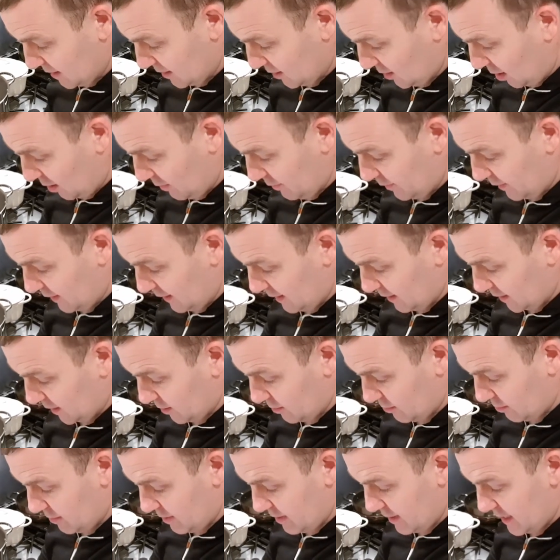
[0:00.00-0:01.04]
coffee and
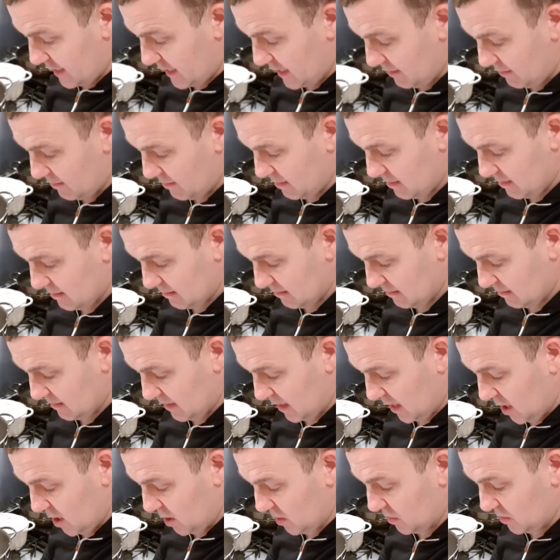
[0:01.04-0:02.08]
cream,
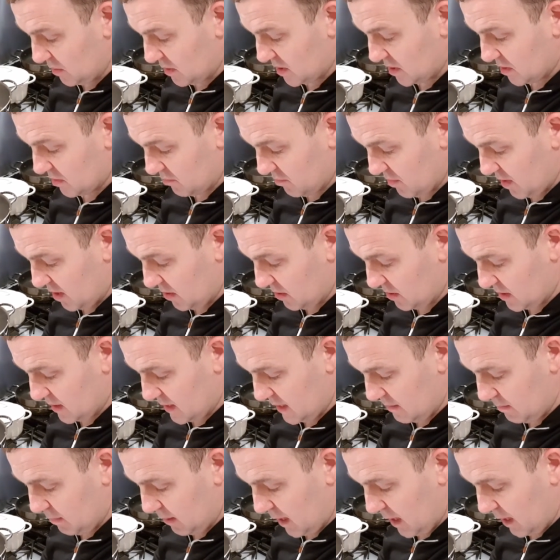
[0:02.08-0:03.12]
oats,
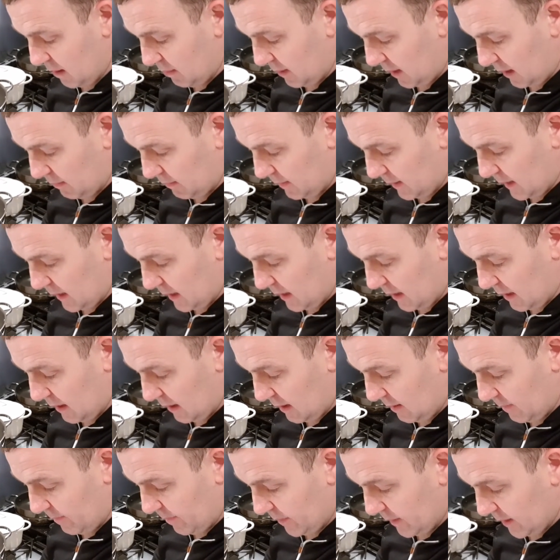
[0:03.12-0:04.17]
roasted, blah blah
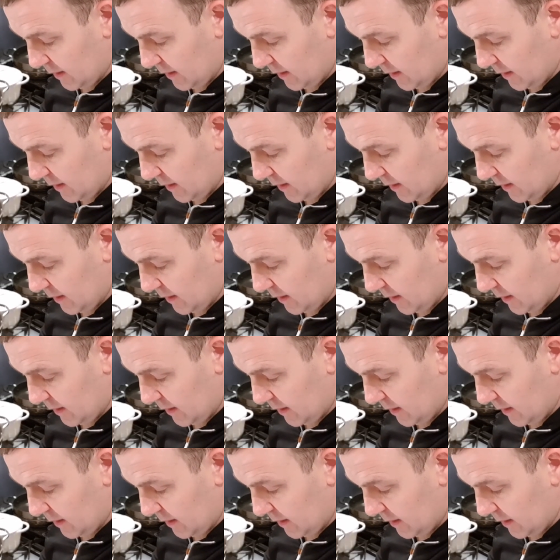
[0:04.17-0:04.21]
blah.